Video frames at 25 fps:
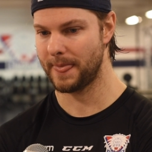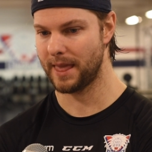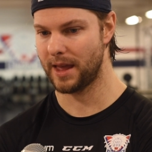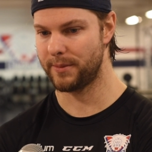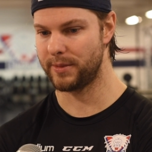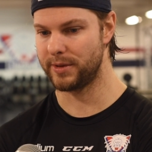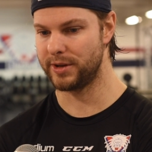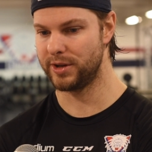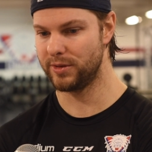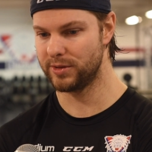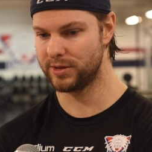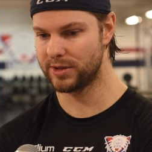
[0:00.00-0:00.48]

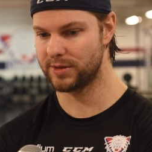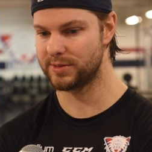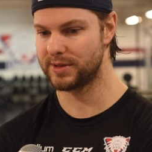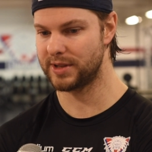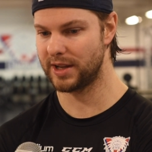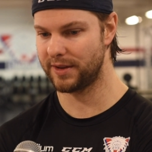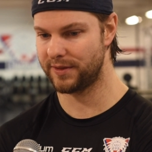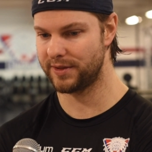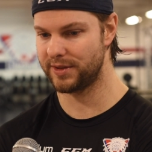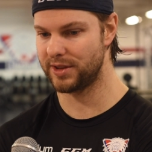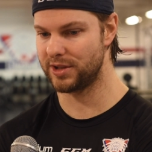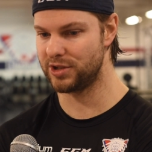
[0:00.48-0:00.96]
I mean, doing some
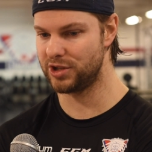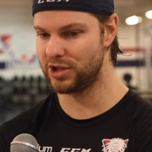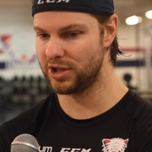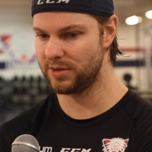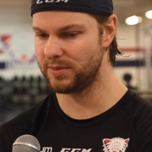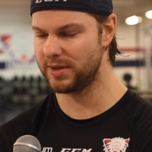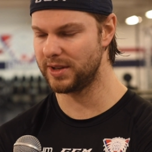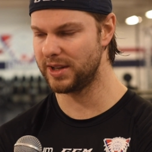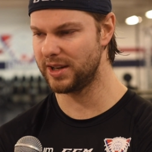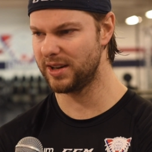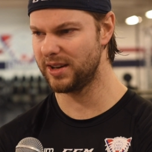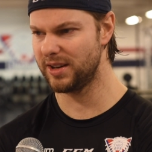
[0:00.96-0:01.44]
stuff in the
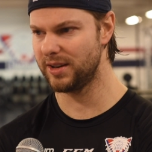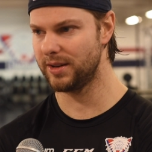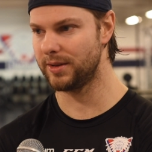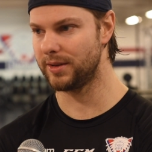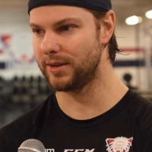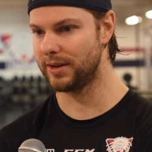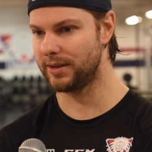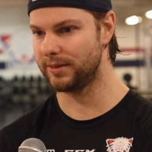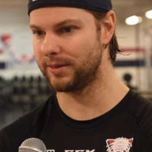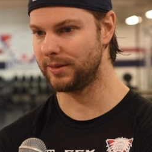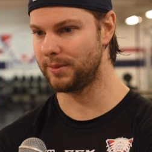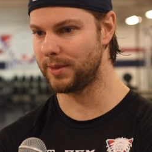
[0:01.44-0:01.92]
gym here
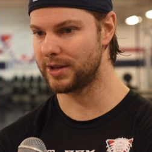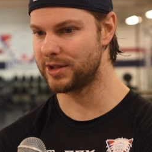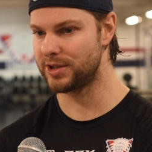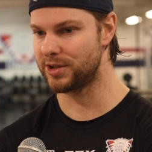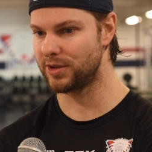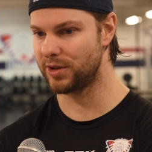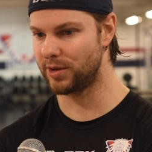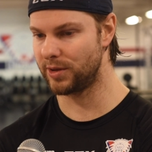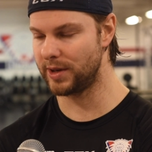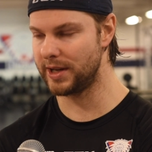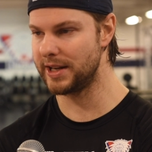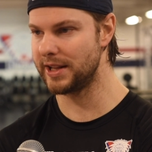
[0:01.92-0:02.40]
and make
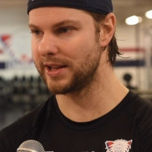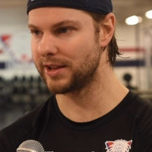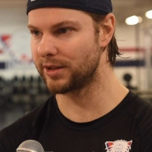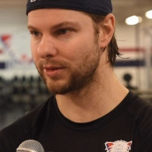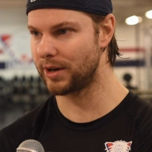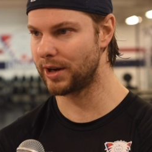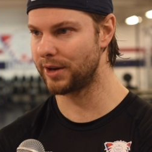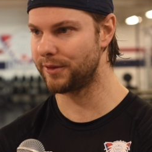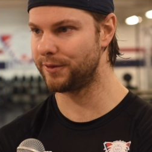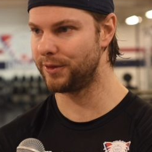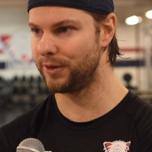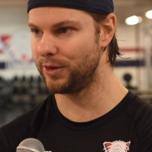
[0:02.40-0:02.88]
sure you're eating the
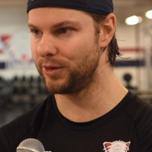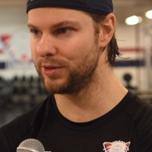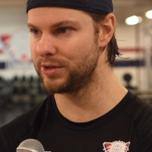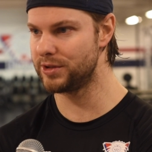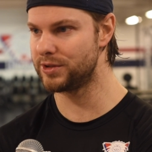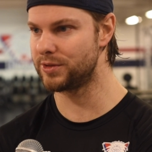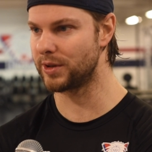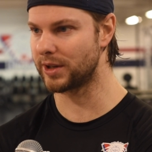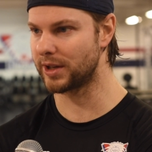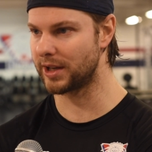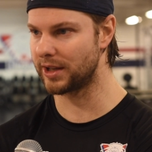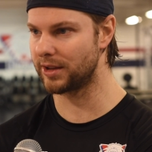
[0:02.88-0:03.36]
right
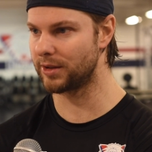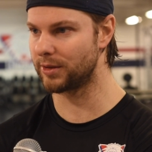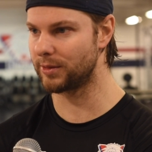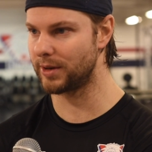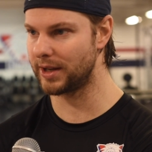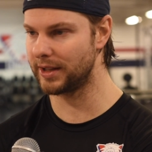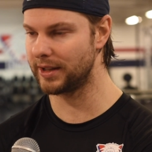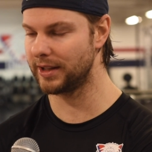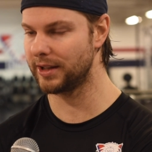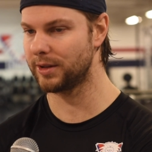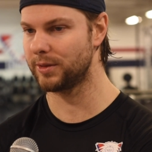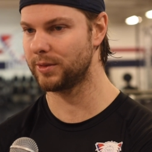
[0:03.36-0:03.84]
foods, drinking the
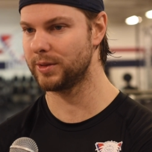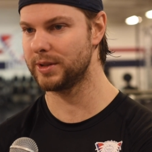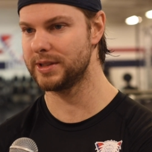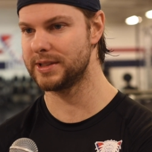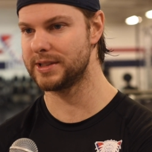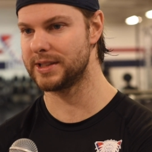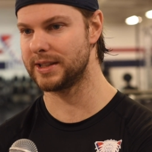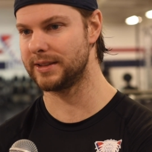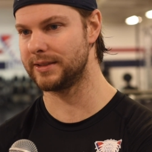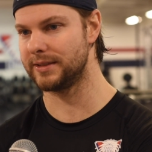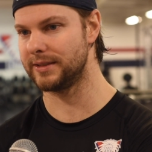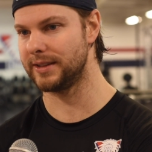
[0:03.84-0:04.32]
right
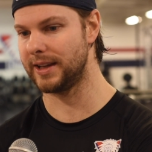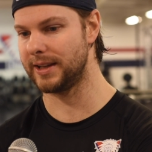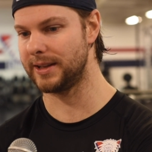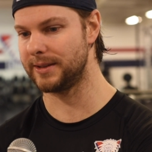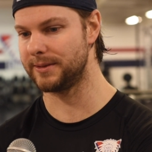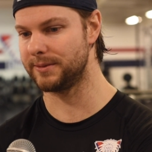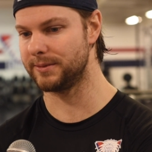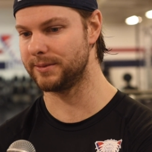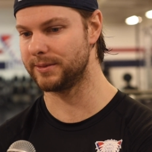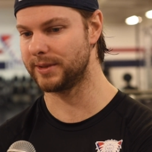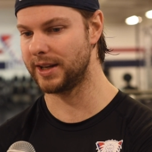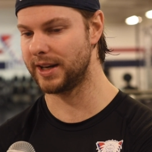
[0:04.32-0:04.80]
liquids, and,
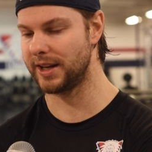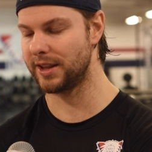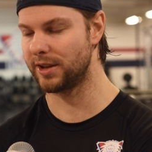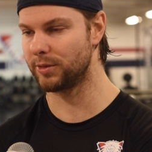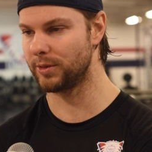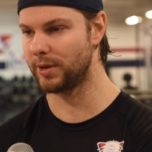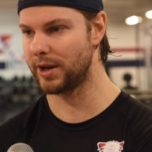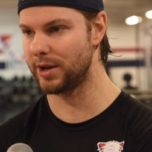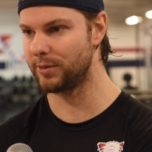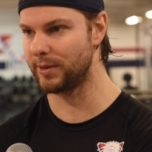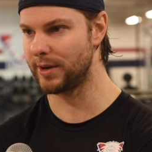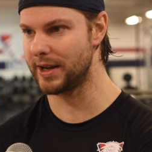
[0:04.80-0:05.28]
and getting
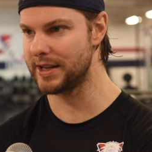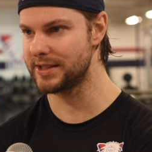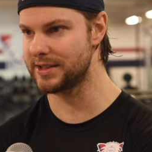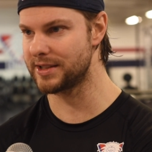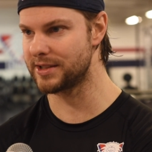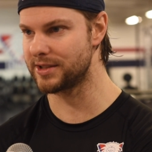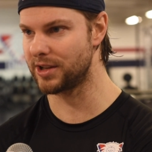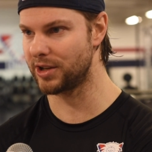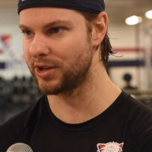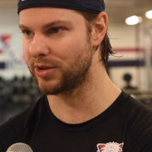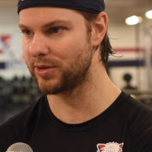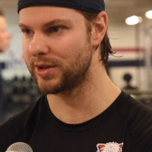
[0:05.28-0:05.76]
the right
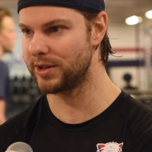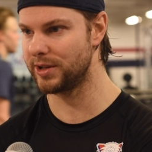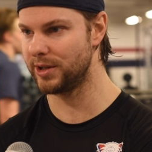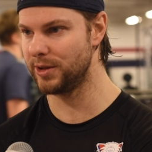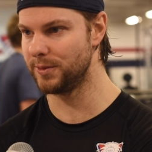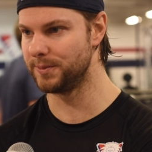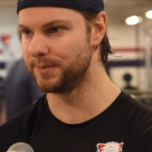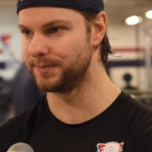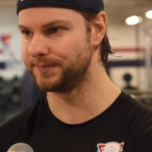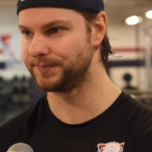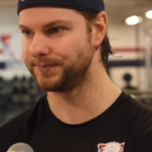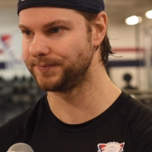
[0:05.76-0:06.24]
rest is all you can do.